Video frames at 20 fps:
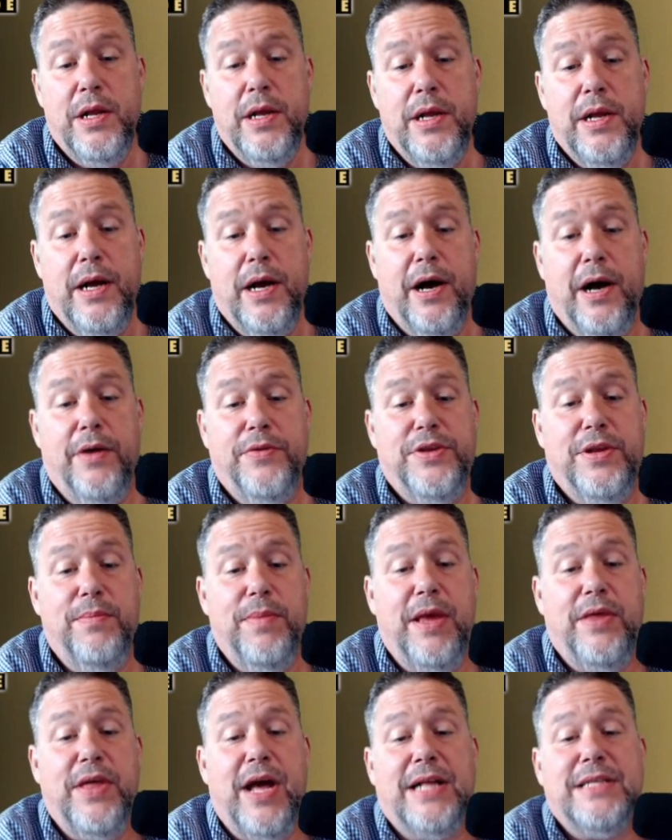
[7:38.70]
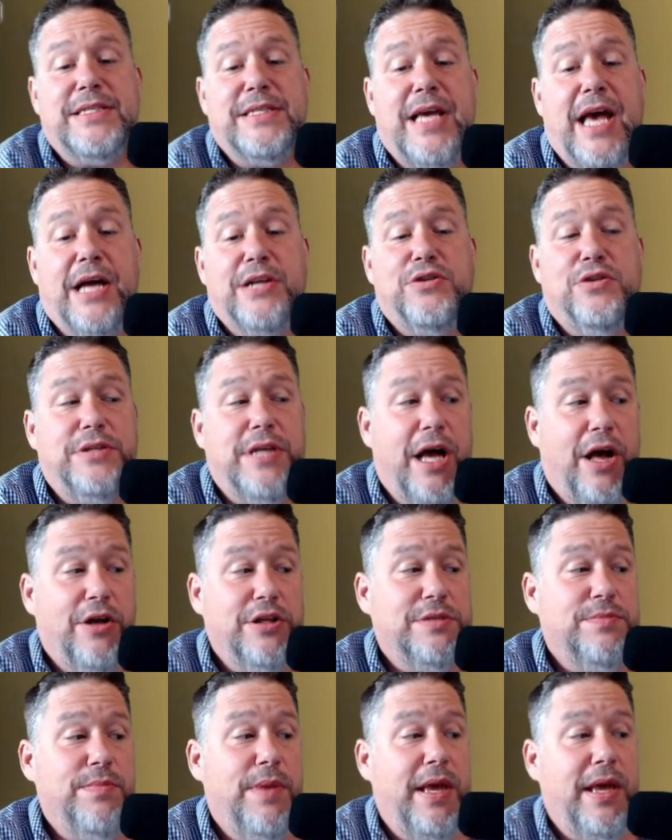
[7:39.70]
To me, that schedule
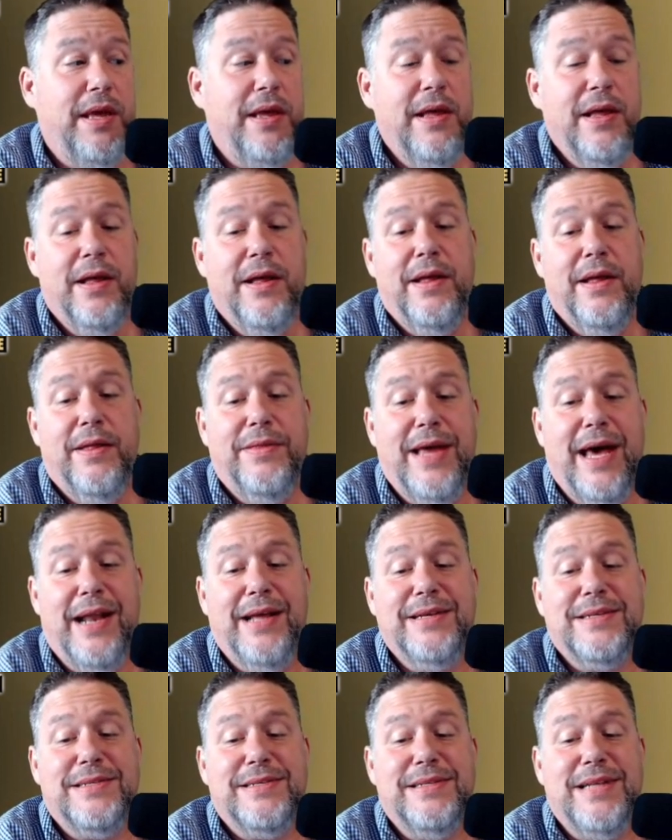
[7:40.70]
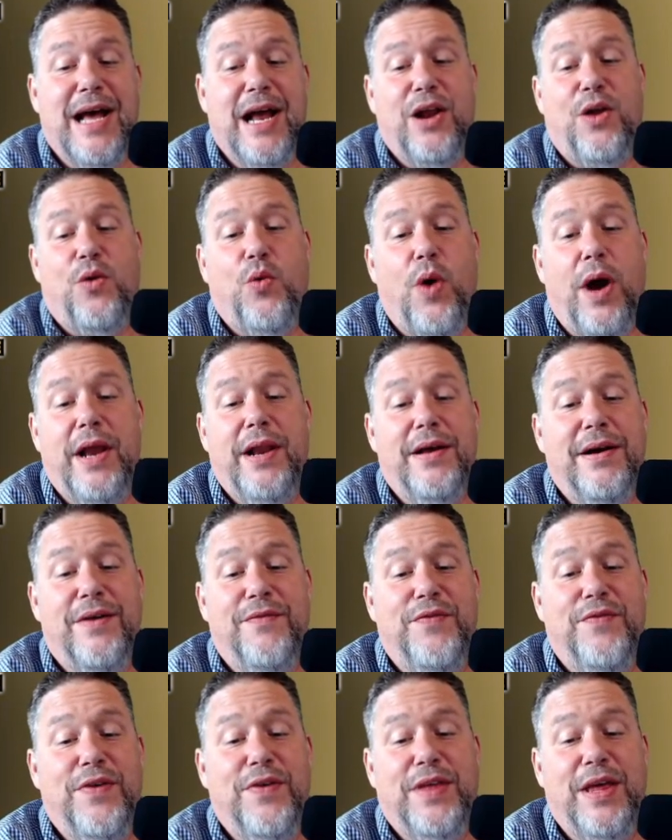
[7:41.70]
tells me that is not quite a
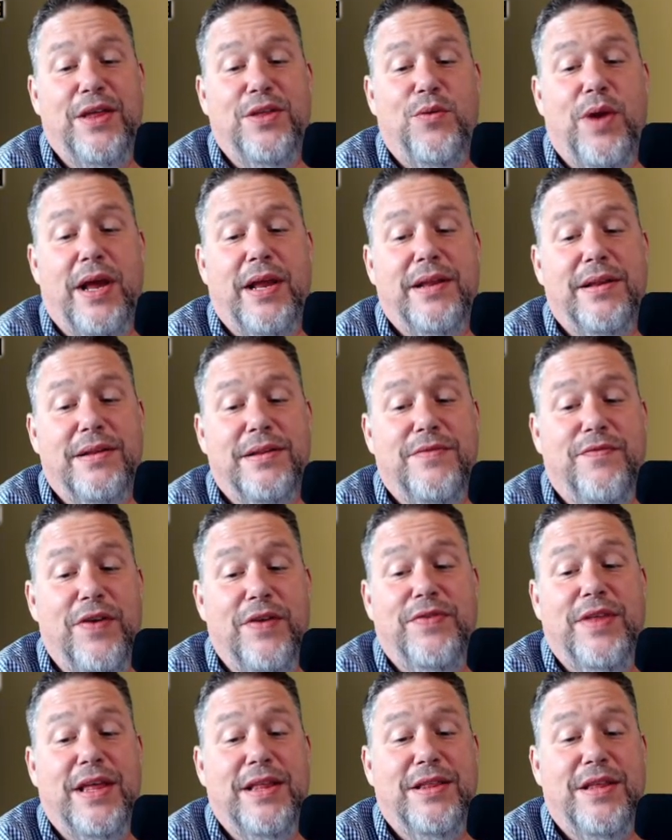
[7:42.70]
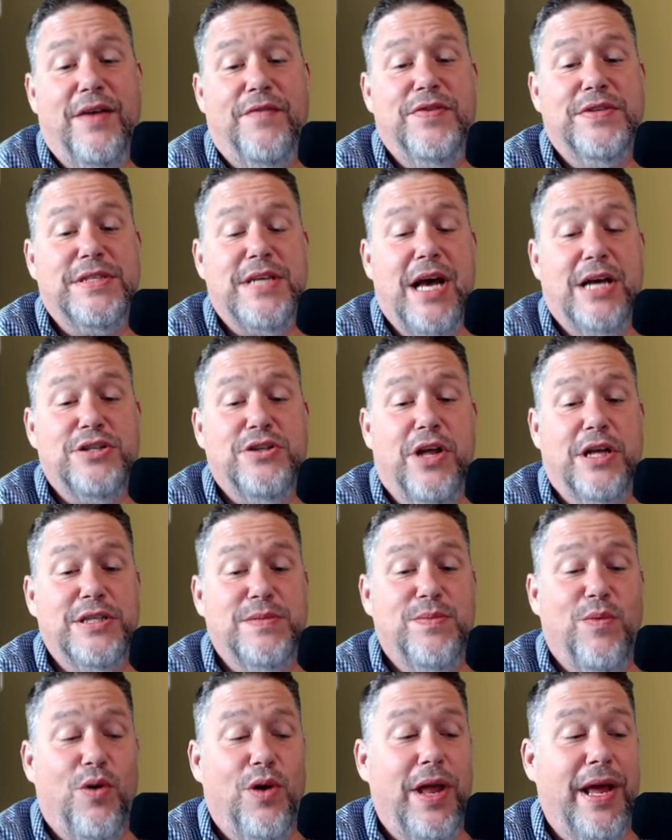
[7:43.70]
15th toughest schedule.
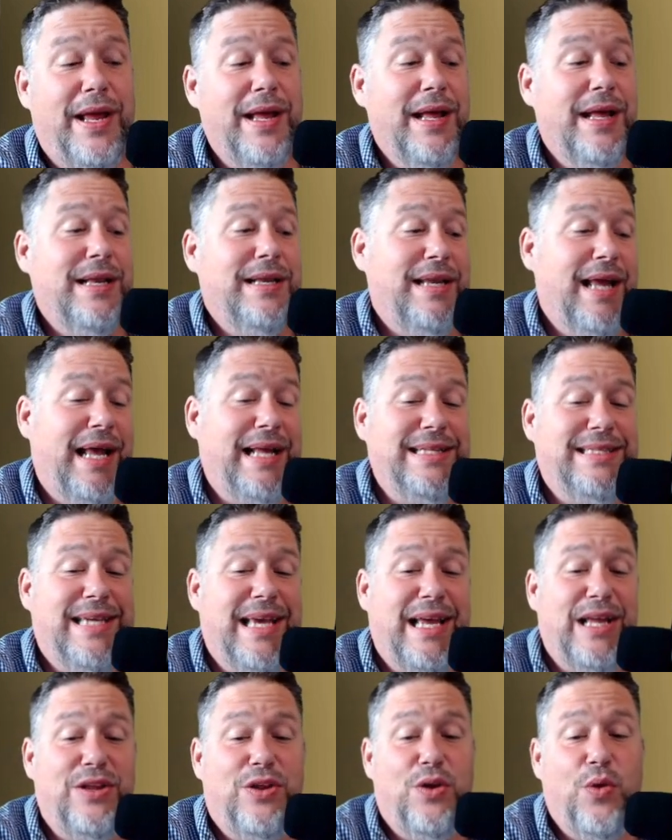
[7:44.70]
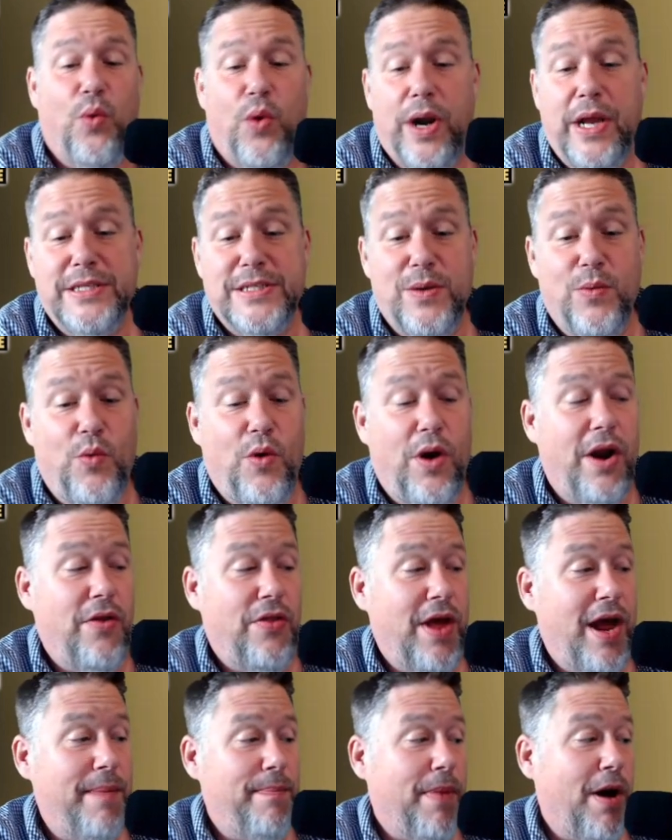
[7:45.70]
That's more like 19, 20, somewhere in
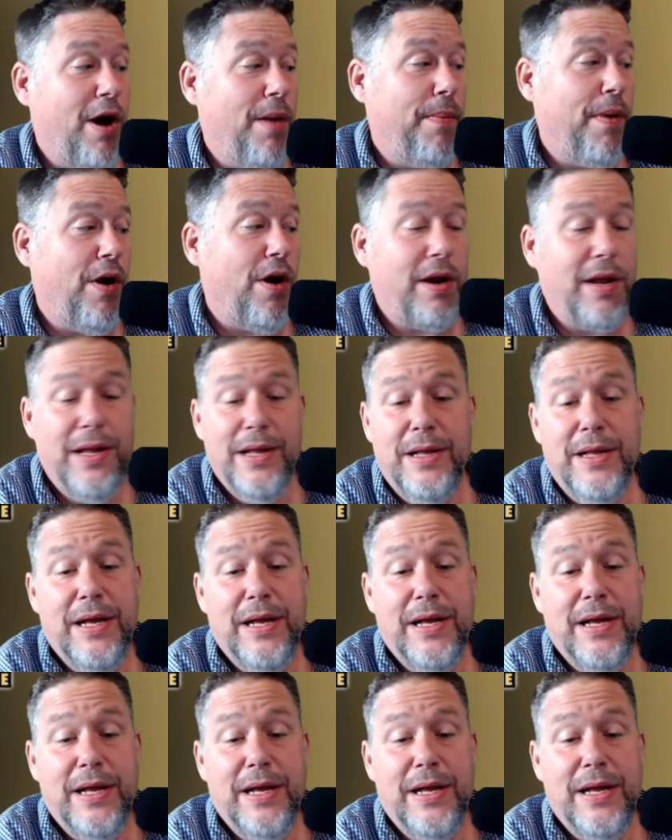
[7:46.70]
that ballpark.